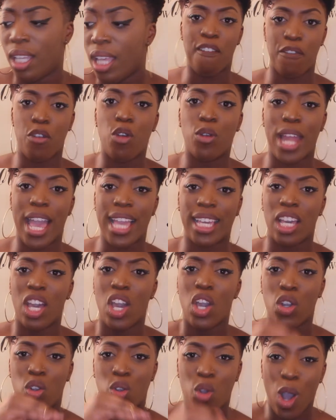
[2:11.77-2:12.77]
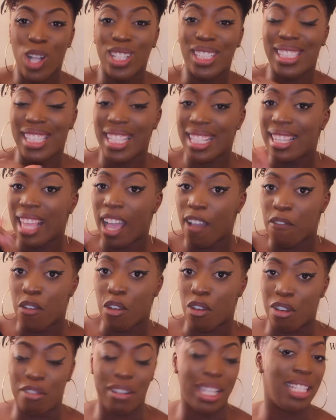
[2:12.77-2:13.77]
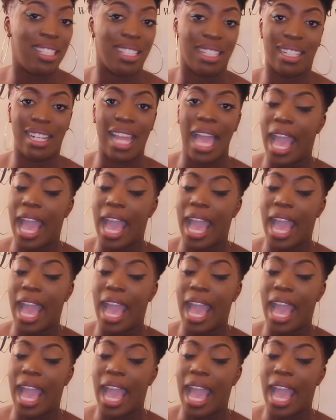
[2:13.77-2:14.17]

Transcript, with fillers: I feel like God did that for a reason.